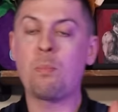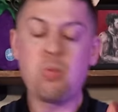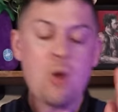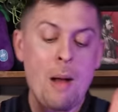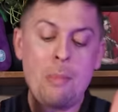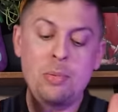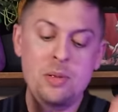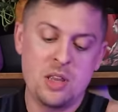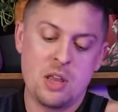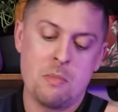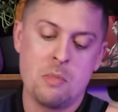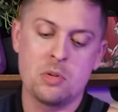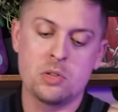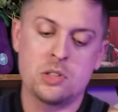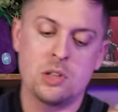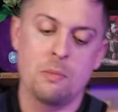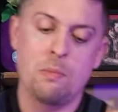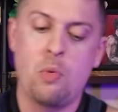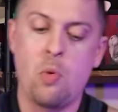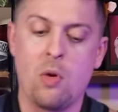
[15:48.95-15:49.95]
probably the
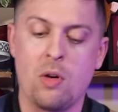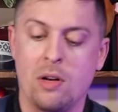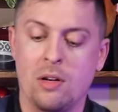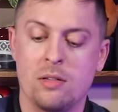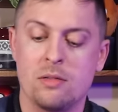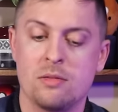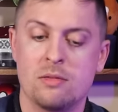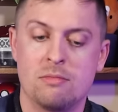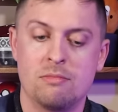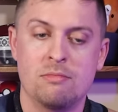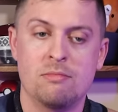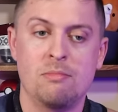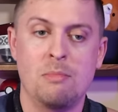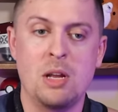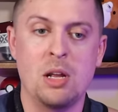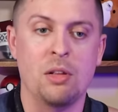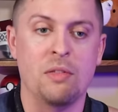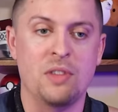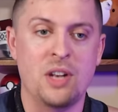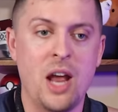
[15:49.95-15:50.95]
most important
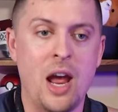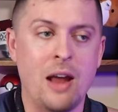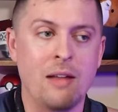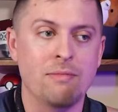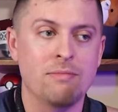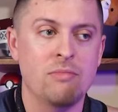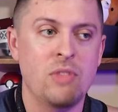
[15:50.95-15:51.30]
meal of the day.